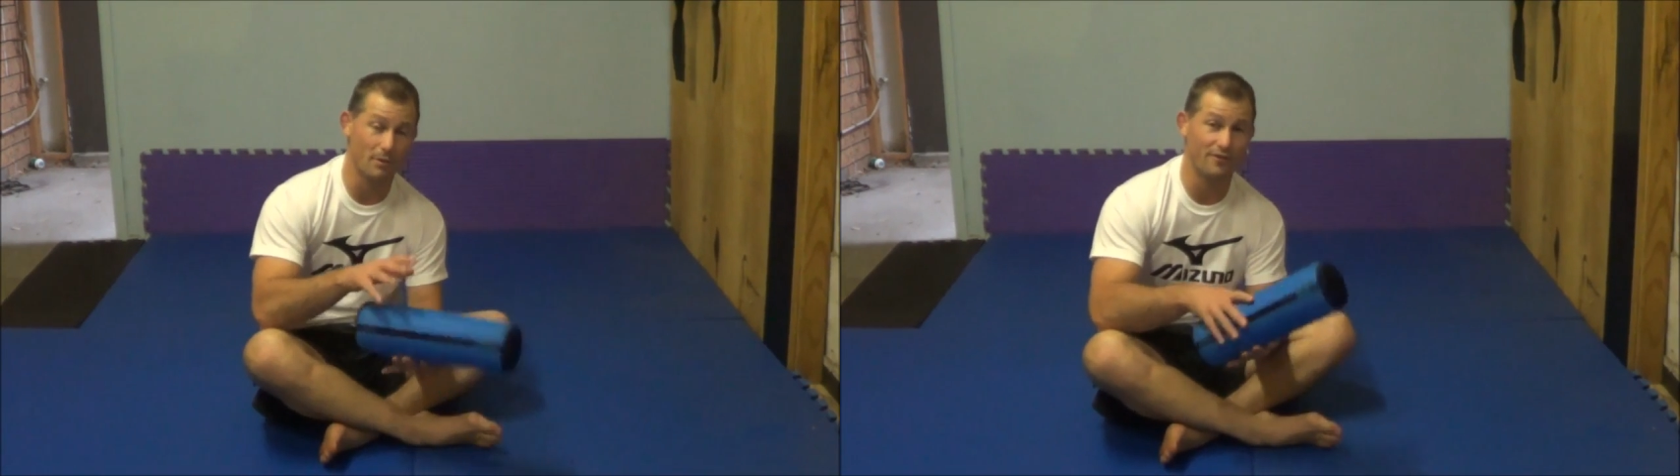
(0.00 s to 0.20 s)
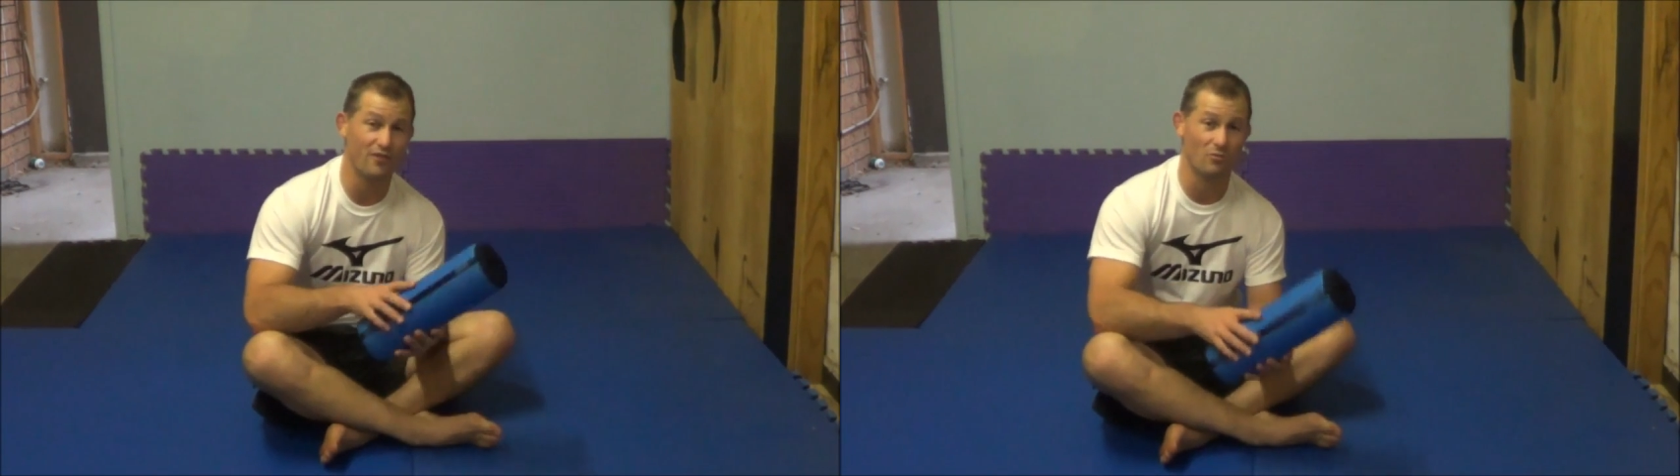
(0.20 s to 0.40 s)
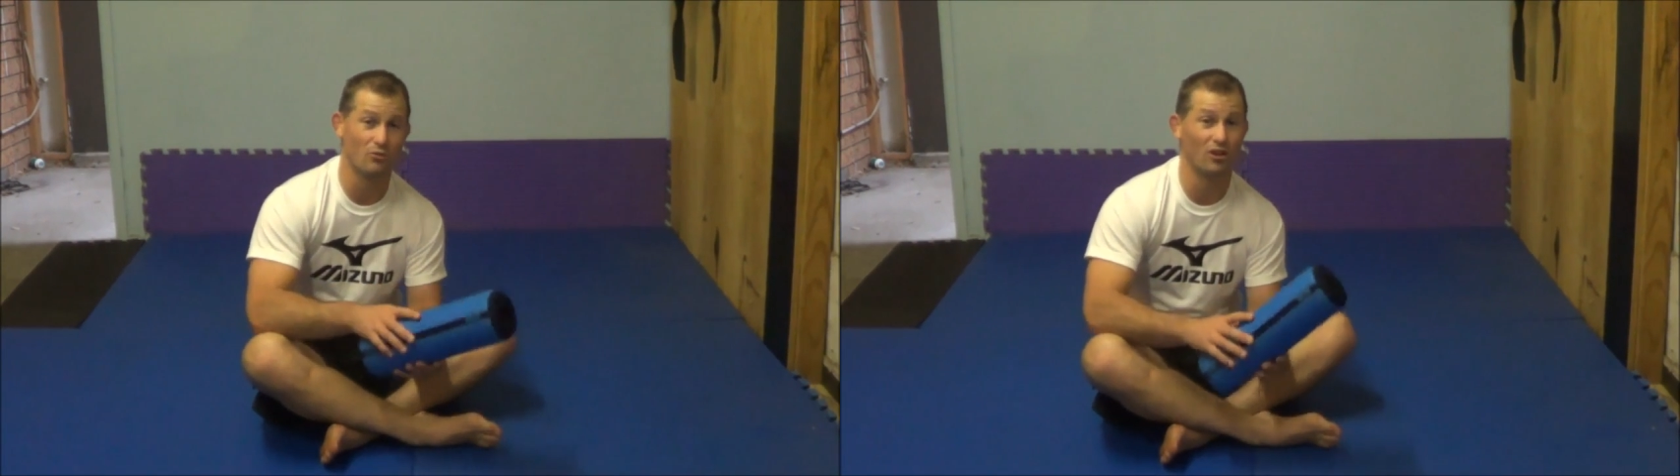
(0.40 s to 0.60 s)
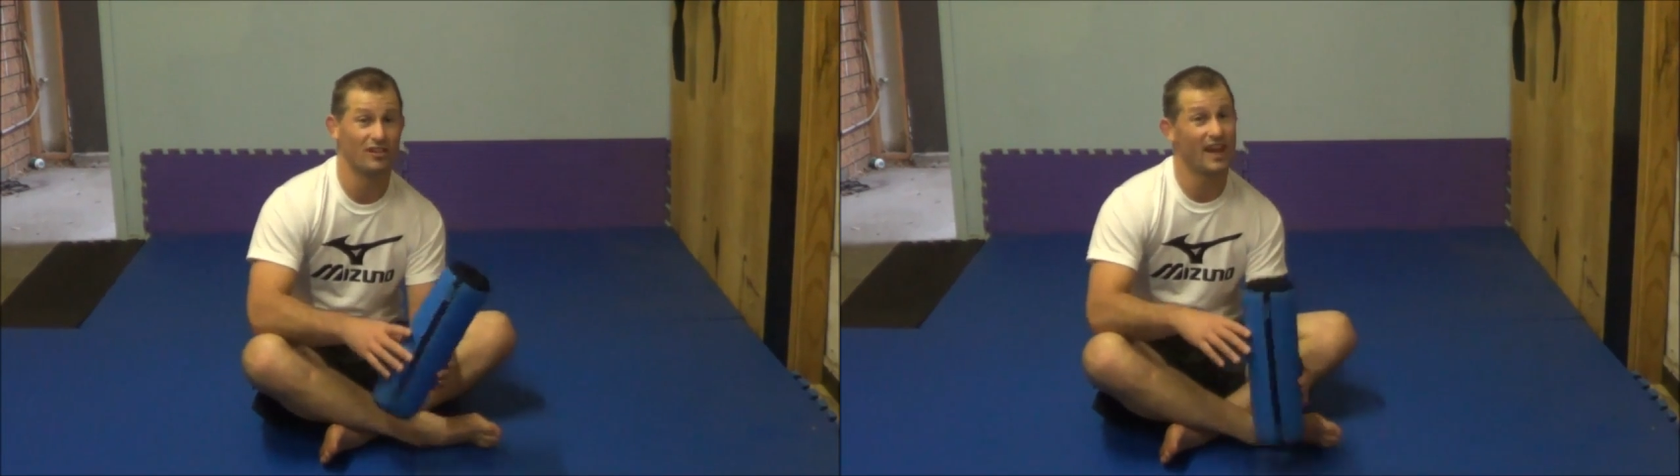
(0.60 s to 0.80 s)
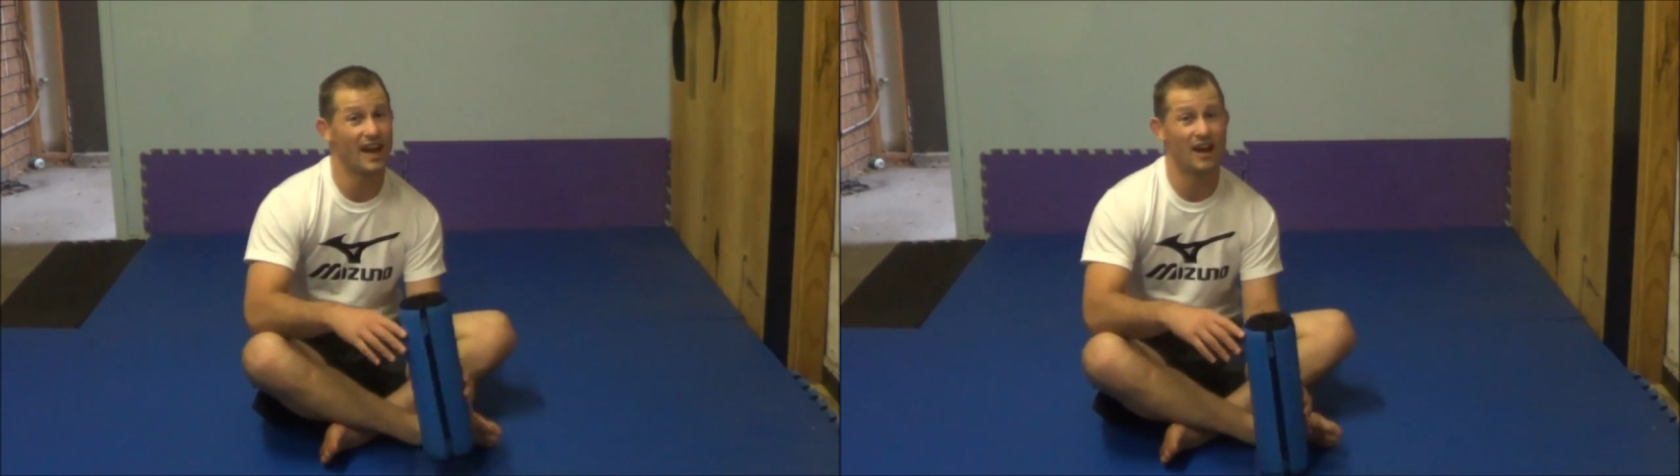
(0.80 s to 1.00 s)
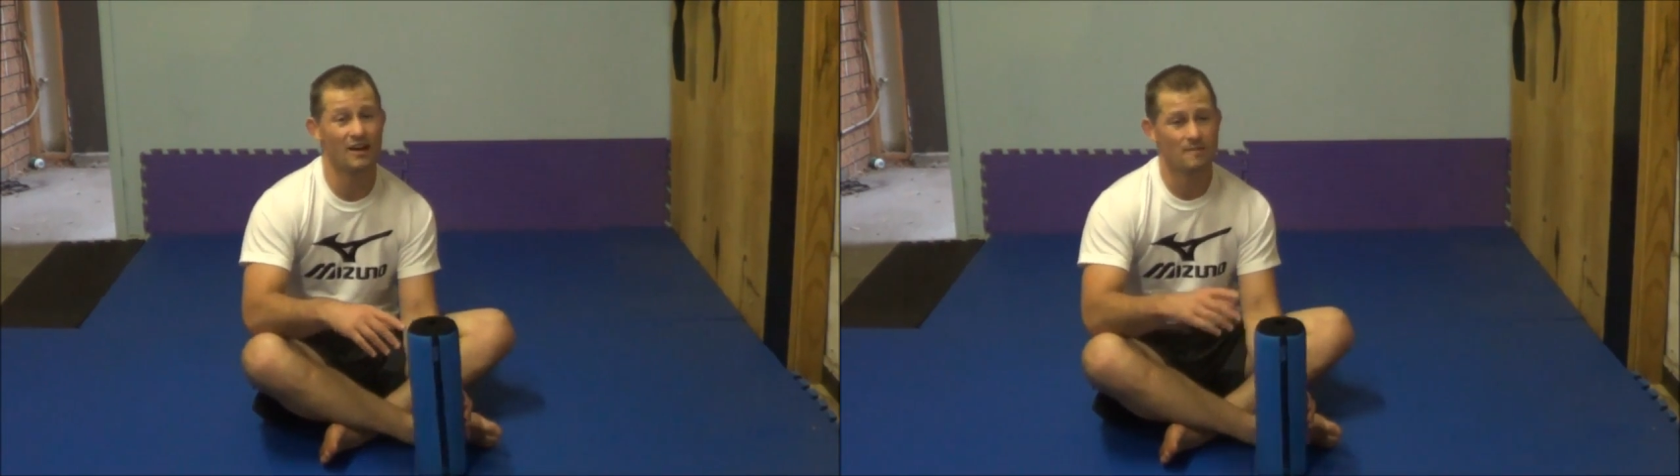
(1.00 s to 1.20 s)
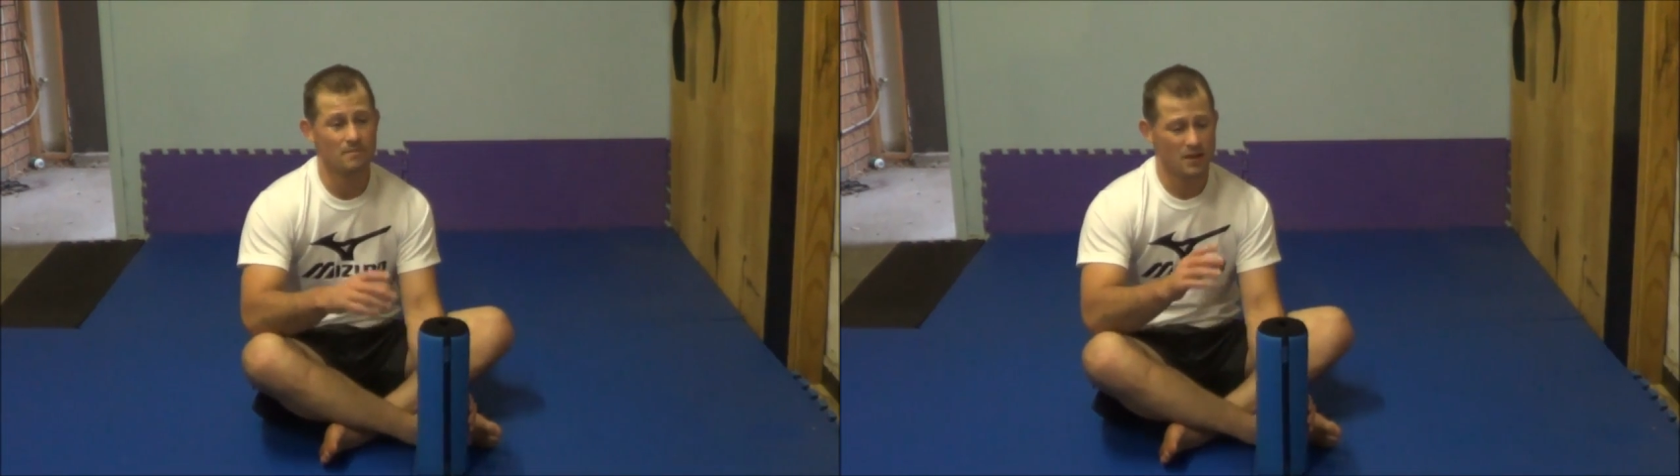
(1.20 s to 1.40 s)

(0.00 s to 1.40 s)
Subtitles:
a foam roller. They are